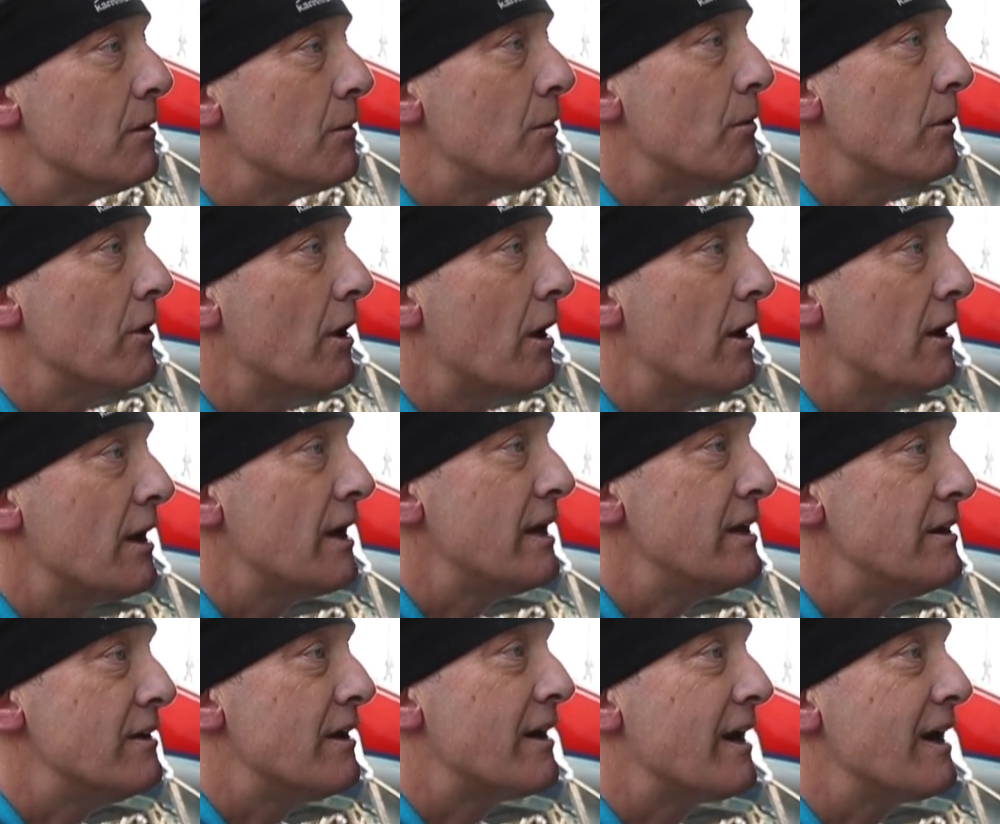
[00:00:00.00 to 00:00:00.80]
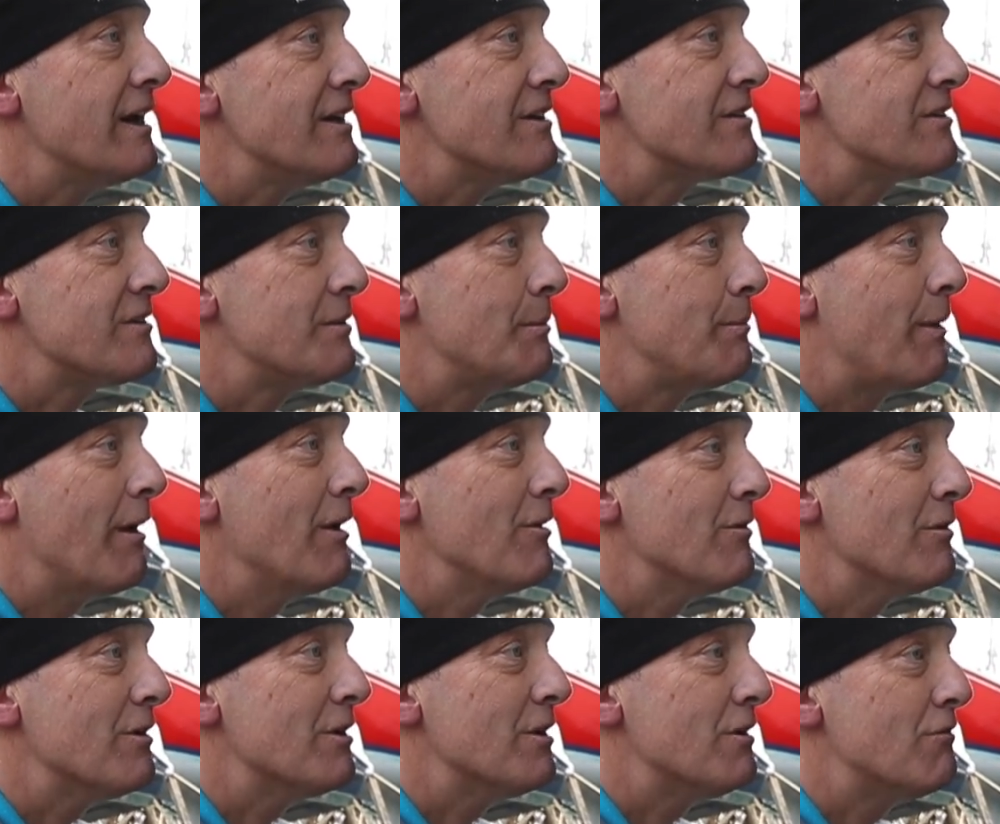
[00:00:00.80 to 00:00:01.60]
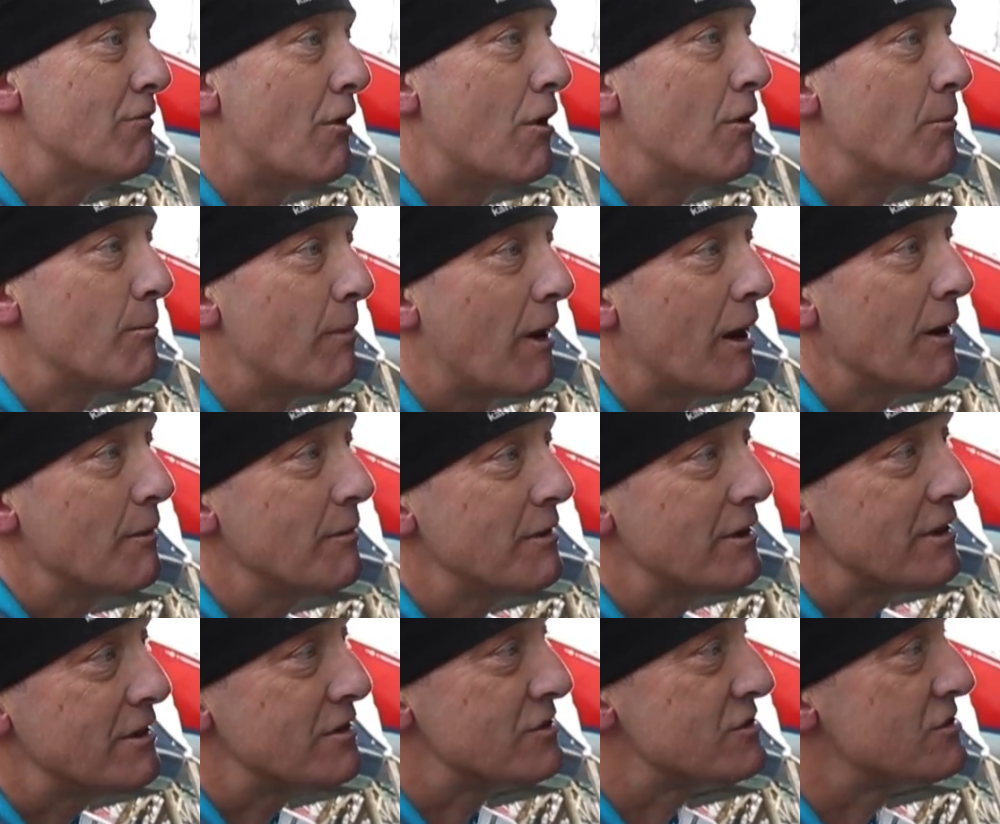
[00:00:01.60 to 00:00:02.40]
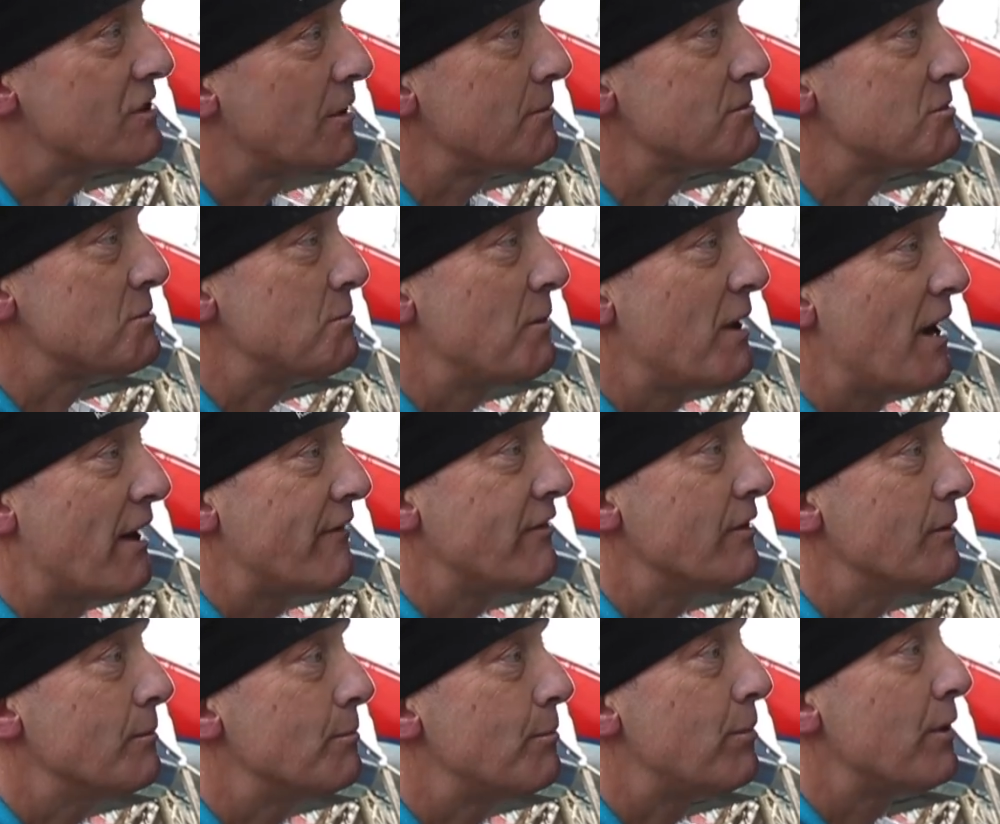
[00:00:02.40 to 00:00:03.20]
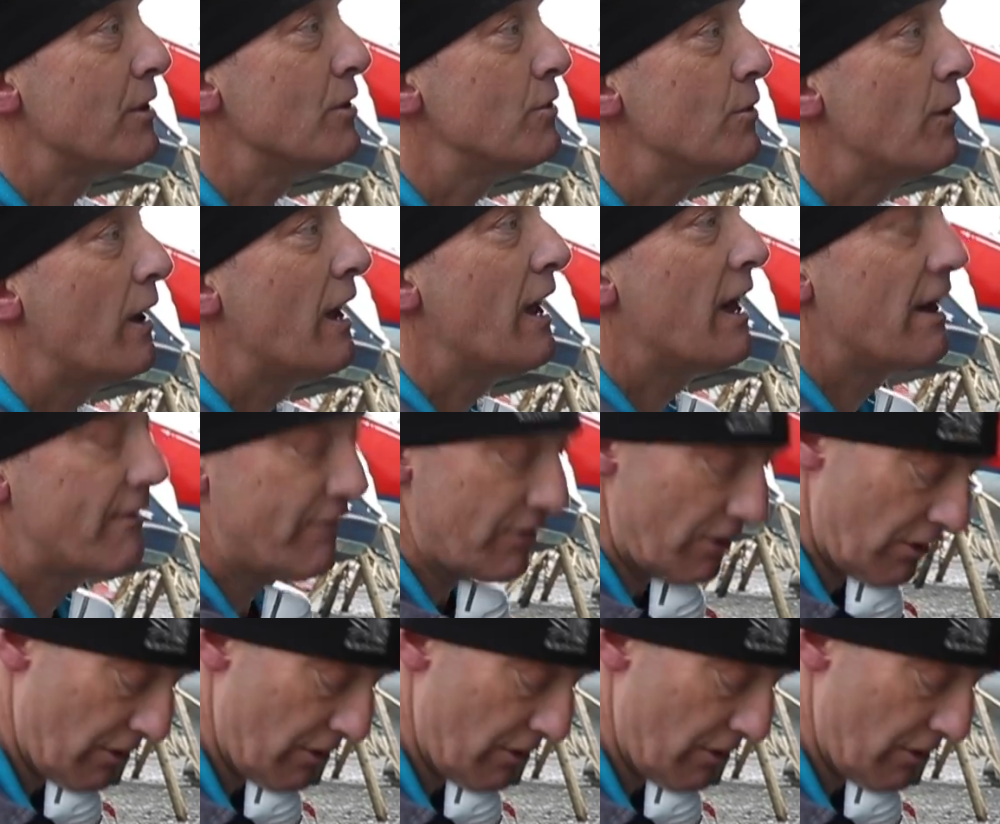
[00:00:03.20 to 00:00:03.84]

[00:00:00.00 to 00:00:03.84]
when I lean against the boat at the wrong moment, it stops me having blue hair and